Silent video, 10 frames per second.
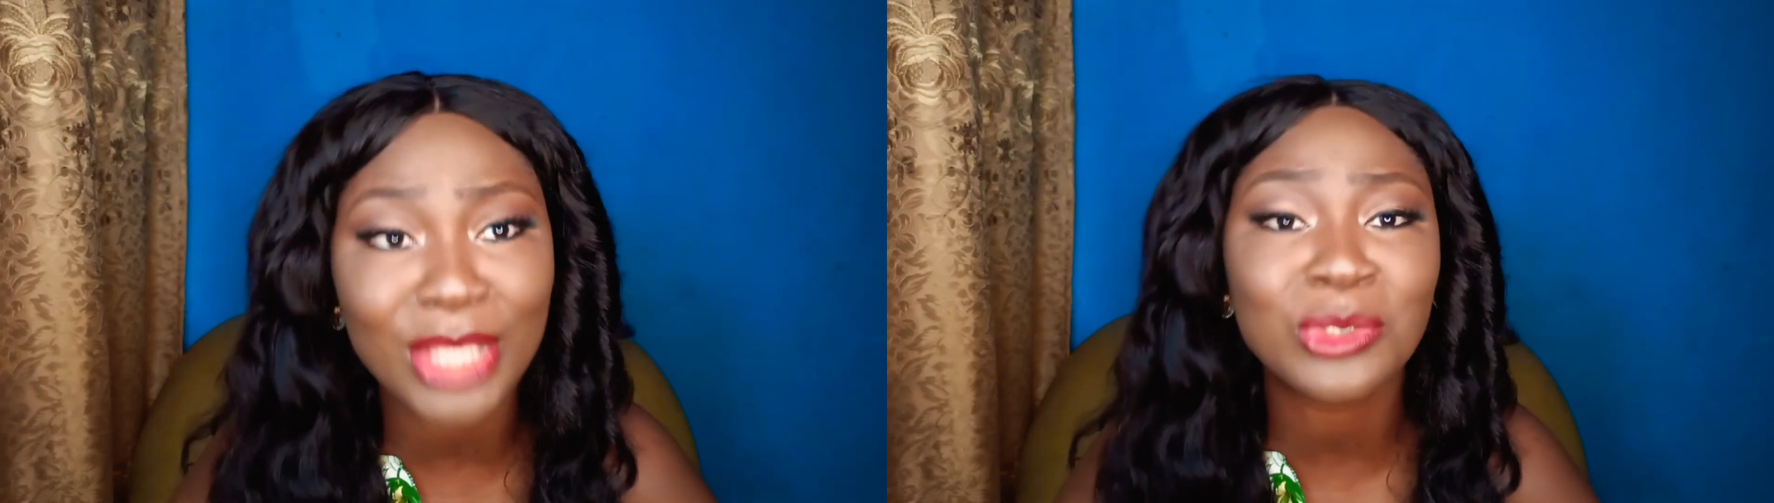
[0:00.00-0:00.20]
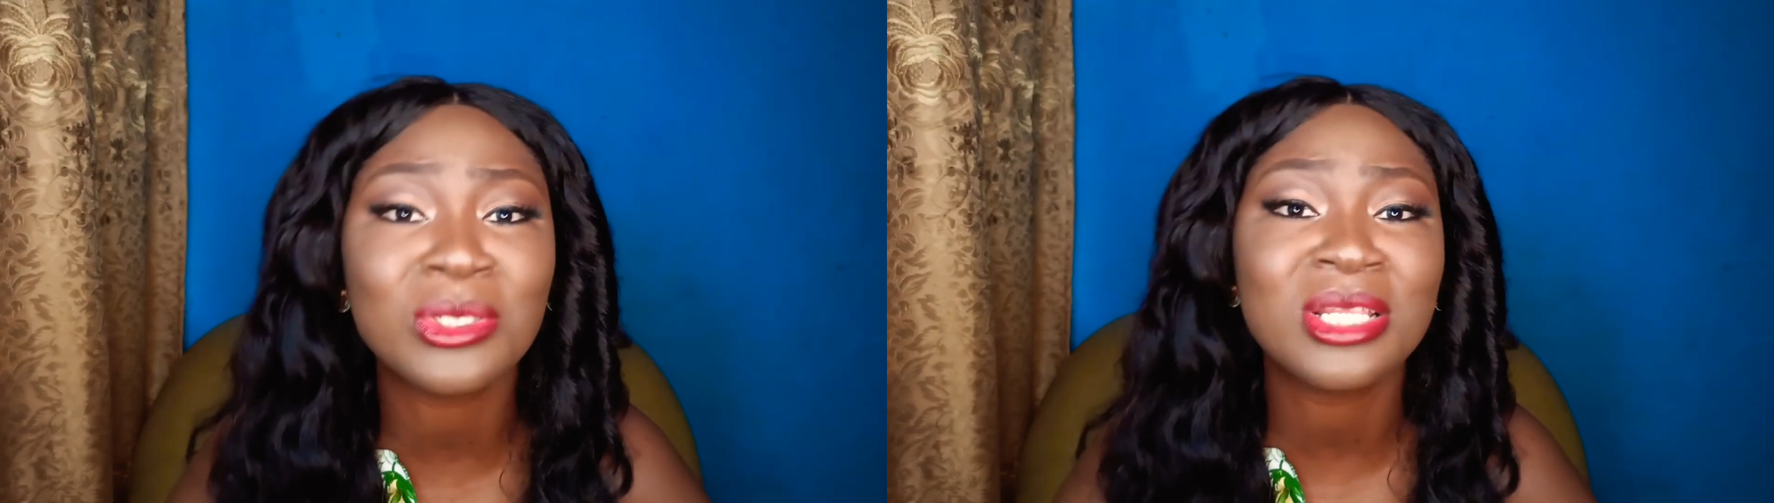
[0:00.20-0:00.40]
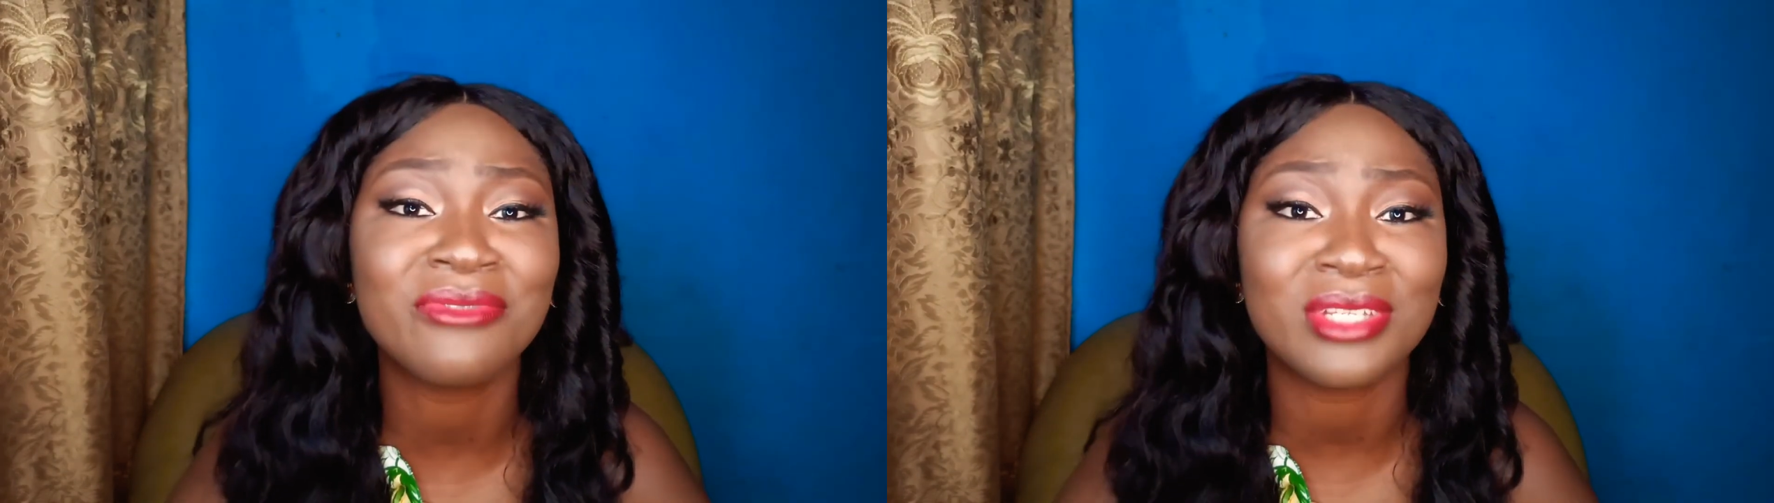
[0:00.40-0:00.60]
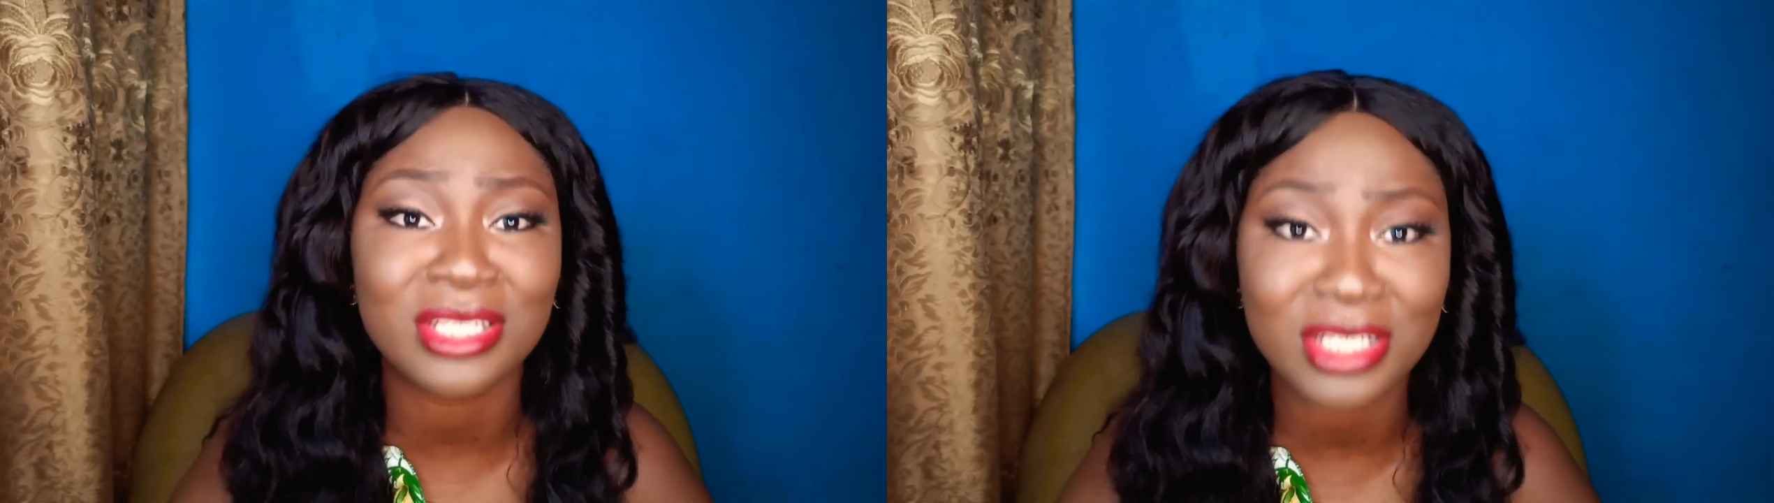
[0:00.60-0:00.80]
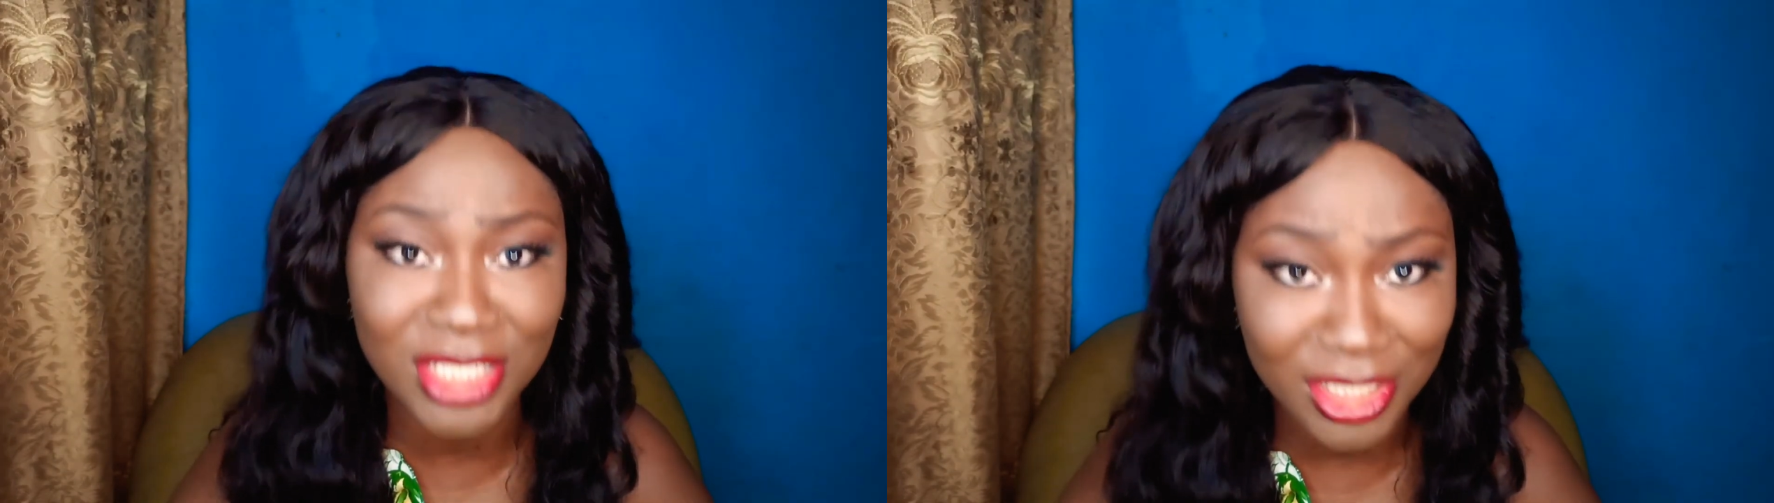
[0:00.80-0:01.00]
and you live
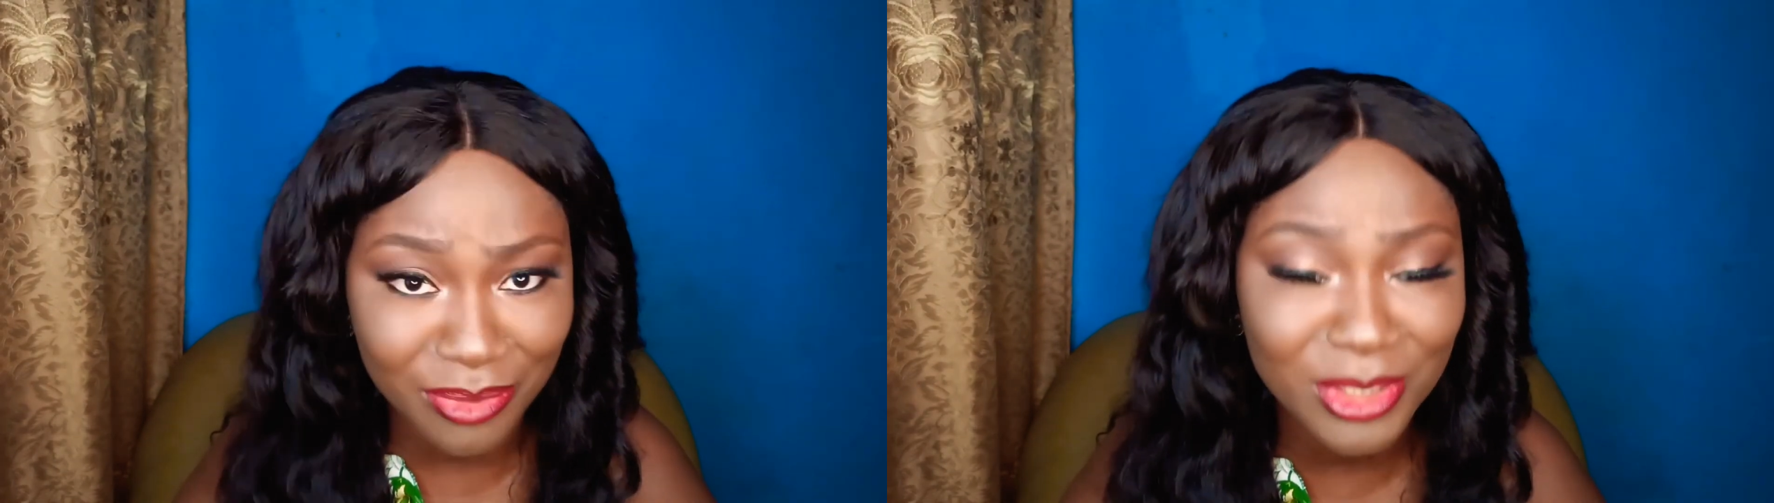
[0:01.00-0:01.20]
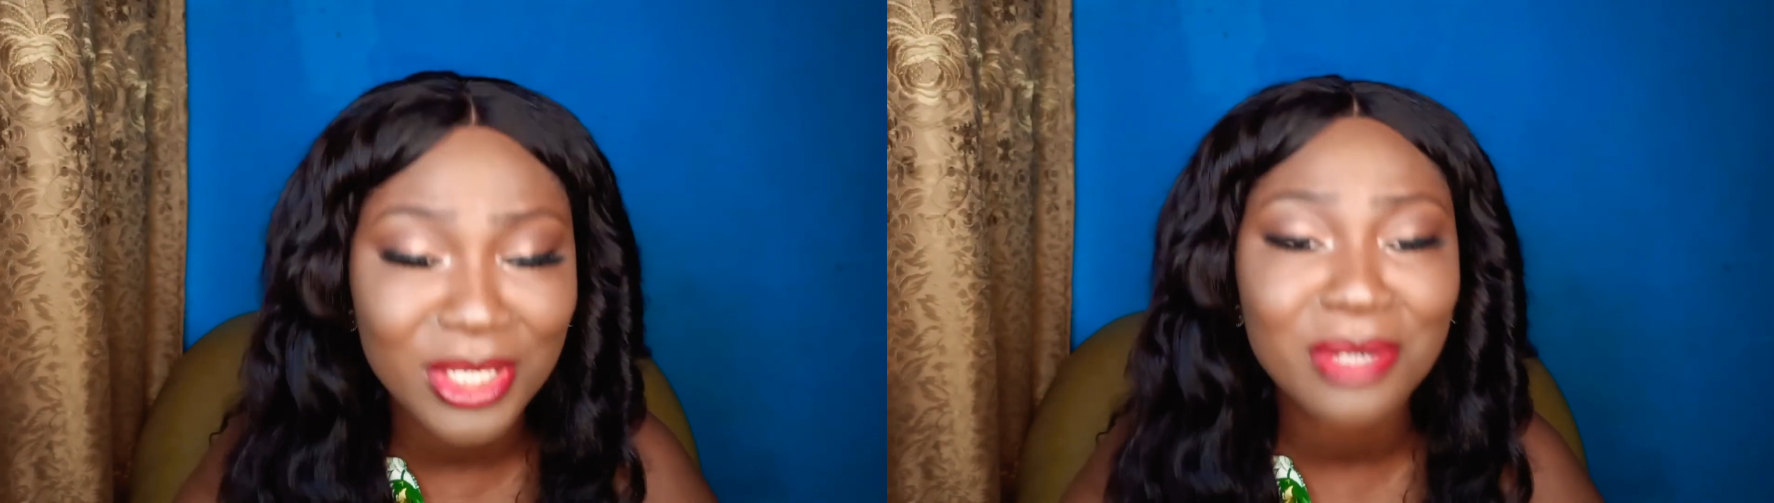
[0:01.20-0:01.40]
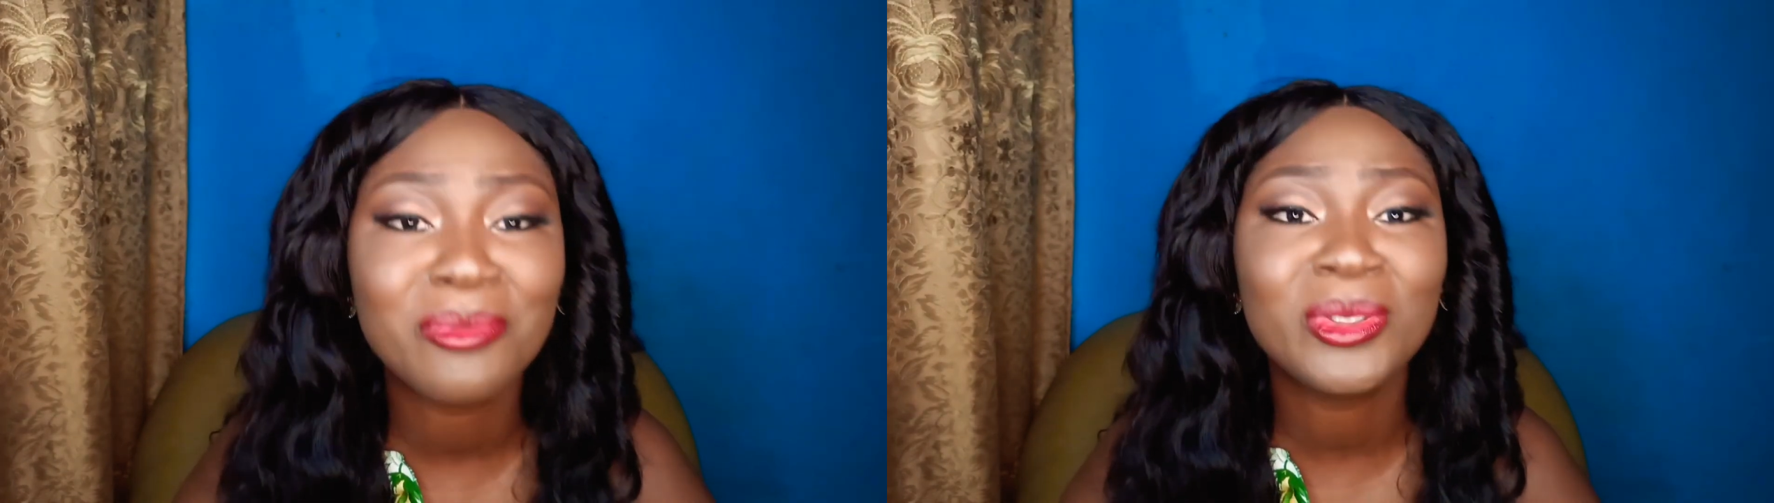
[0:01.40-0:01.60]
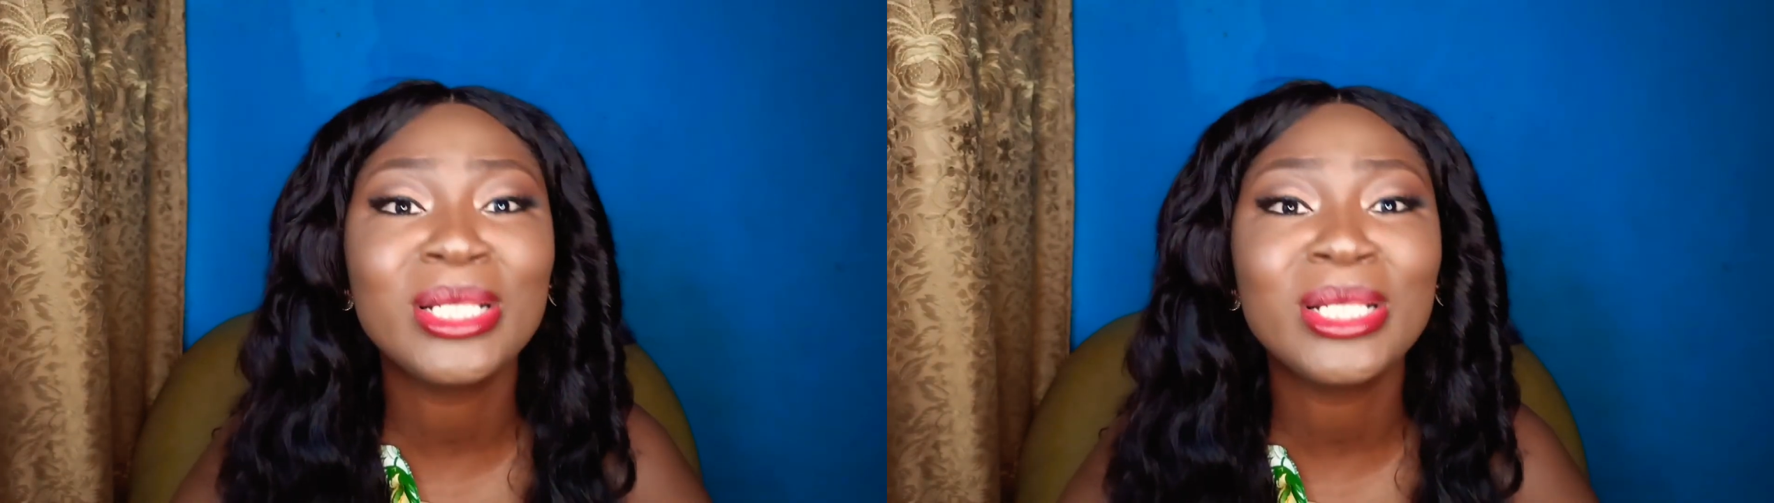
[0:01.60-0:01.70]
in Egypt,